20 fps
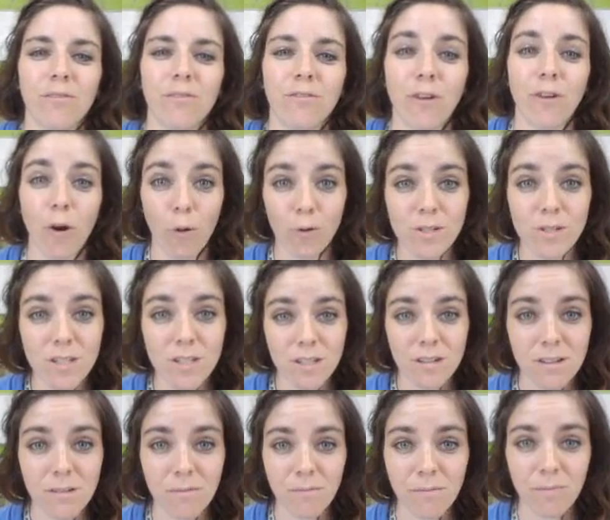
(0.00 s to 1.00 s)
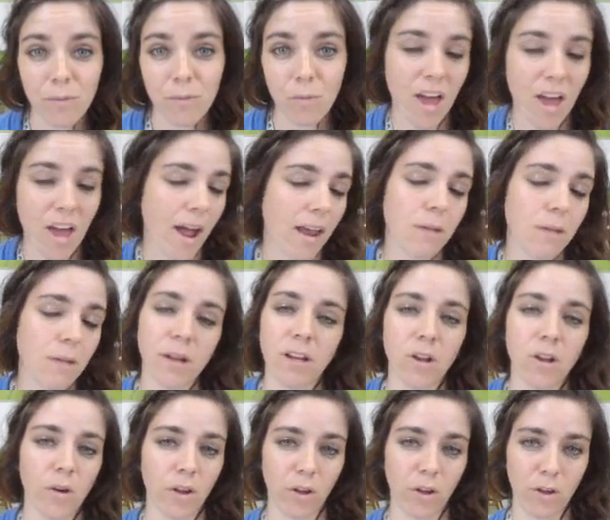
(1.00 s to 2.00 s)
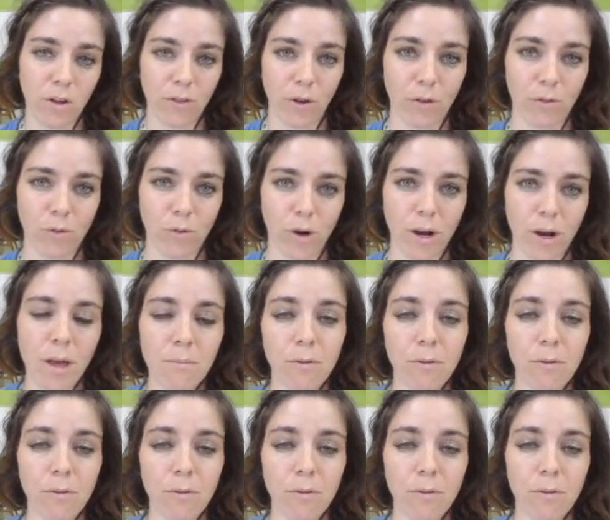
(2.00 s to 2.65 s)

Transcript: vote without anybody knowing who you voted for.